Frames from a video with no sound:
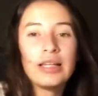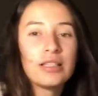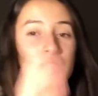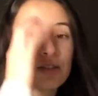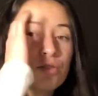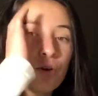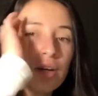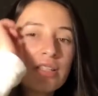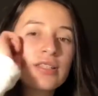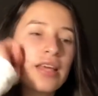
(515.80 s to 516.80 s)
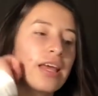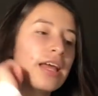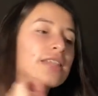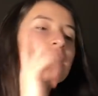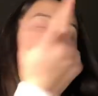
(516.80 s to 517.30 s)
It's the shorts.
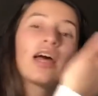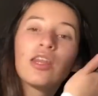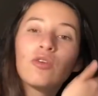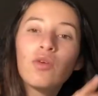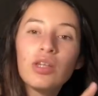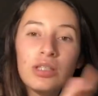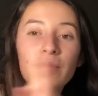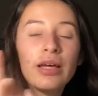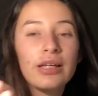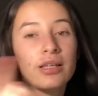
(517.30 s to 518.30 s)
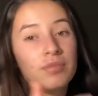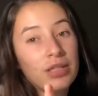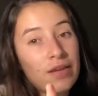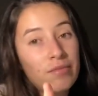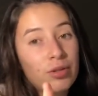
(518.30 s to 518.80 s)
It's like the other ones, but except
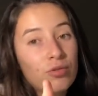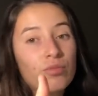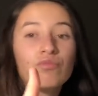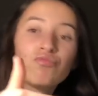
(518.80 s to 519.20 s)
in navy blue.